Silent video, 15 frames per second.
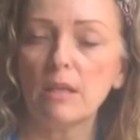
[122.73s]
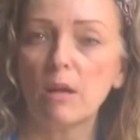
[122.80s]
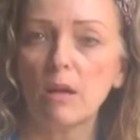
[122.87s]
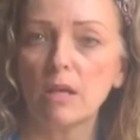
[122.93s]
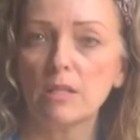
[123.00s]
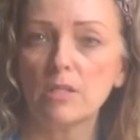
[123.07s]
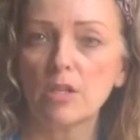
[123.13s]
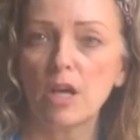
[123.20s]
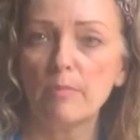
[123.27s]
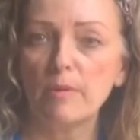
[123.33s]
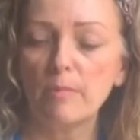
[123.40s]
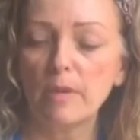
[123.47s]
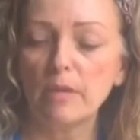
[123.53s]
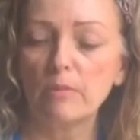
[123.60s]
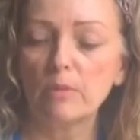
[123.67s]
on top of
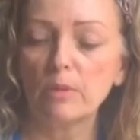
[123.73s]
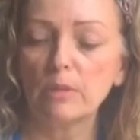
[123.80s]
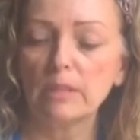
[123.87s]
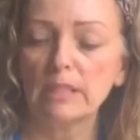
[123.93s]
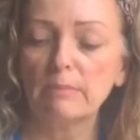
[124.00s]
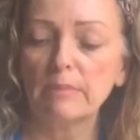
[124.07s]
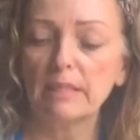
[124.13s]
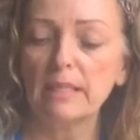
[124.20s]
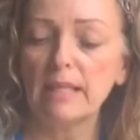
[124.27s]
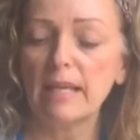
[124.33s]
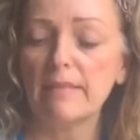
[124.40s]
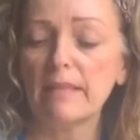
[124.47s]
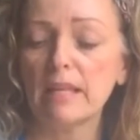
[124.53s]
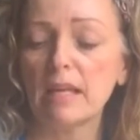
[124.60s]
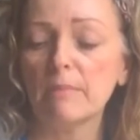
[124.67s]
my rolling pin,
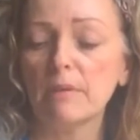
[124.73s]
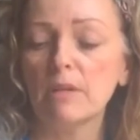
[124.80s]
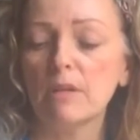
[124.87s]
and then I'm